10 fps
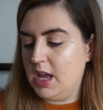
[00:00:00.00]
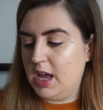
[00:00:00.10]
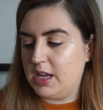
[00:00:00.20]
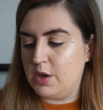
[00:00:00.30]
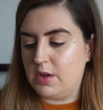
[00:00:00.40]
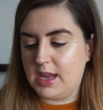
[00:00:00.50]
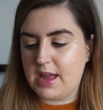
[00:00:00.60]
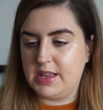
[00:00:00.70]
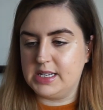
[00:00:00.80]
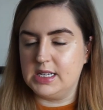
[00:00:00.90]
You can get
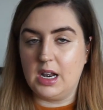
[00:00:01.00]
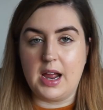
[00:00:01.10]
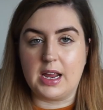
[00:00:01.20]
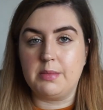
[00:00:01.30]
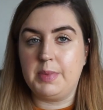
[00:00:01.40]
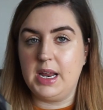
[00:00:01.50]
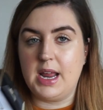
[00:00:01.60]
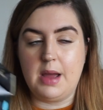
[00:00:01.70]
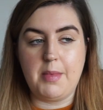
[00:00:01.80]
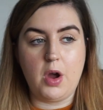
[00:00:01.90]
this in like
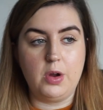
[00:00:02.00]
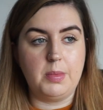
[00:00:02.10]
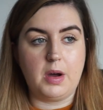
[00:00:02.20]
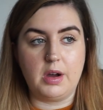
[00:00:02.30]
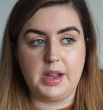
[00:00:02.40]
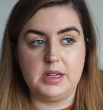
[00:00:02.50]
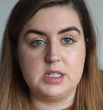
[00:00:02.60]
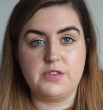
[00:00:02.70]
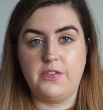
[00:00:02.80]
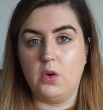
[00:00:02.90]
B&M Home Bargains
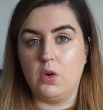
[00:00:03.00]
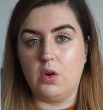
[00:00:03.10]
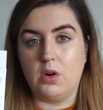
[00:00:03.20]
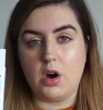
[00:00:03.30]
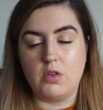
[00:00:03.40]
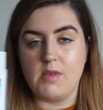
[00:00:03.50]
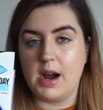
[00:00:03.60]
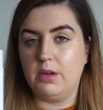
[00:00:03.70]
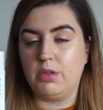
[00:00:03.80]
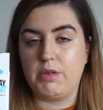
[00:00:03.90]
for
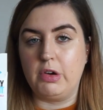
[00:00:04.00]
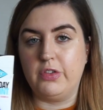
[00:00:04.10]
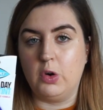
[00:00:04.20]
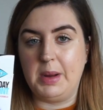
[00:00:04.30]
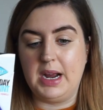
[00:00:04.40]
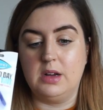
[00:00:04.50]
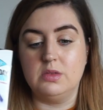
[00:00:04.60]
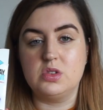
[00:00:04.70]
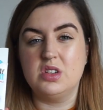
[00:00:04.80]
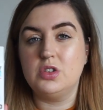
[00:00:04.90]
around £3 or
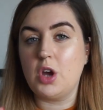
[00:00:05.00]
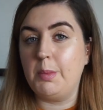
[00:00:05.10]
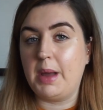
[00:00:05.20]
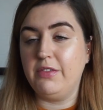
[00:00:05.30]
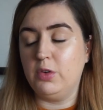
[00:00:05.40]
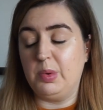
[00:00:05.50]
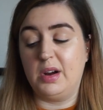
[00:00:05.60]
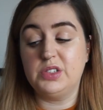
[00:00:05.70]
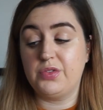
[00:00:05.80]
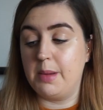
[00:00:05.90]
£4. Don't pay full price
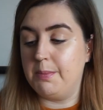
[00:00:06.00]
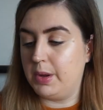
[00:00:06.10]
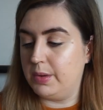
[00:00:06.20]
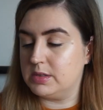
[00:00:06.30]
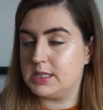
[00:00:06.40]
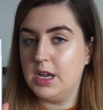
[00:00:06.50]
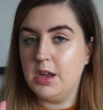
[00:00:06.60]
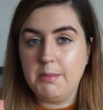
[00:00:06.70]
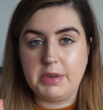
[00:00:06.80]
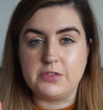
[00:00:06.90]
for it in Boots,
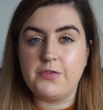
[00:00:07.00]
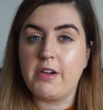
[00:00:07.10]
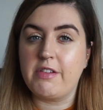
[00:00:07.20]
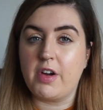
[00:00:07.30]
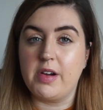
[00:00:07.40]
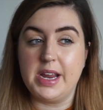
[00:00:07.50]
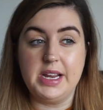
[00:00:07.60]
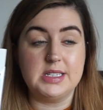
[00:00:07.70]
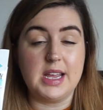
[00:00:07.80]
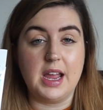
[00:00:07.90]
but it's very, very
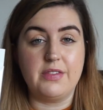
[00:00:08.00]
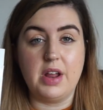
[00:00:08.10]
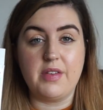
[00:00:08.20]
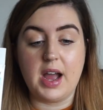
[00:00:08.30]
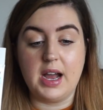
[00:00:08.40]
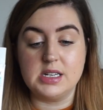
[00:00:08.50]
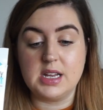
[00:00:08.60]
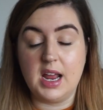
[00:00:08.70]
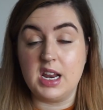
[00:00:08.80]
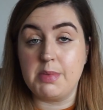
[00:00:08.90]
easy. I've never had
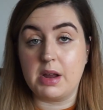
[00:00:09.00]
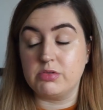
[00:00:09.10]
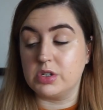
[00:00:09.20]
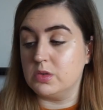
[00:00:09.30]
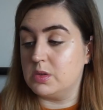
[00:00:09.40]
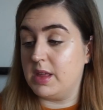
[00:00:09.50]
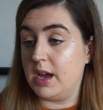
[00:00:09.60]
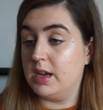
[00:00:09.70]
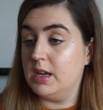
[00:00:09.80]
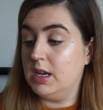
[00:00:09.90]
any bad results with it.
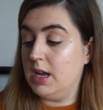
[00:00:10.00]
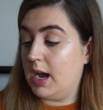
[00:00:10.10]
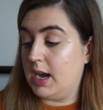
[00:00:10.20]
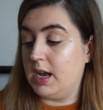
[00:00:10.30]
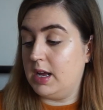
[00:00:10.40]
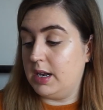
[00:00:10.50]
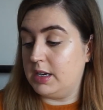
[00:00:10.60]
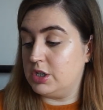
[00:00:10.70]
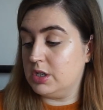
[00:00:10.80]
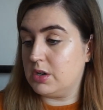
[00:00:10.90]
And I
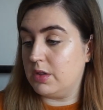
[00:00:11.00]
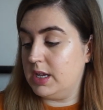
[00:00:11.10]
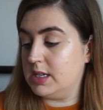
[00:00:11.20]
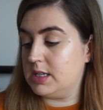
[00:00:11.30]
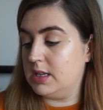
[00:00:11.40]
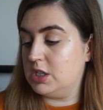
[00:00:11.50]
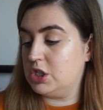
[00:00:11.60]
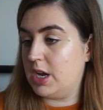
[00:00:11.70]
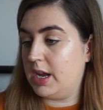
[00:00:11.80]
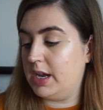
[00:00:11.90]
just got this in the
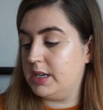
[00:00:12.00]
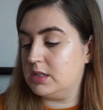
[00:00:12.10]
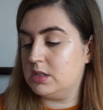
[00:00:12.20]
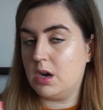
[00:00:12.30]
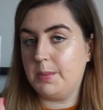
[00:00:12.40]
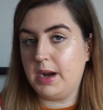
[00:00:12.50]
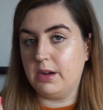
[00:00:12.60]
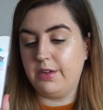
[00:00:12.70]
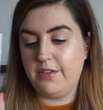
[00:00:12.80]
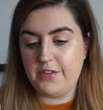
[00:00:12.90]
shade dark
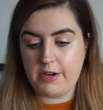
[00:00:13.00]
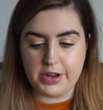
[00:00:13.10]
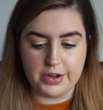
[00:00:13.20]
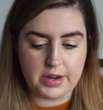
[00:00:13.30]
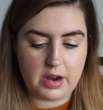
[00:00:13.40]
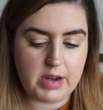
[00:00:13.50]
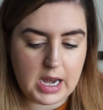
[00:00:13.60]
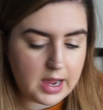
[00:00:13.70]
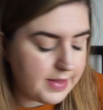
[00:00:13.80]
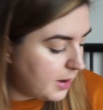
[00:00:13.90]
brown. Very good, I really
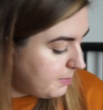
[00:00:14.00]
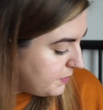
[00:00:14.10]
like that.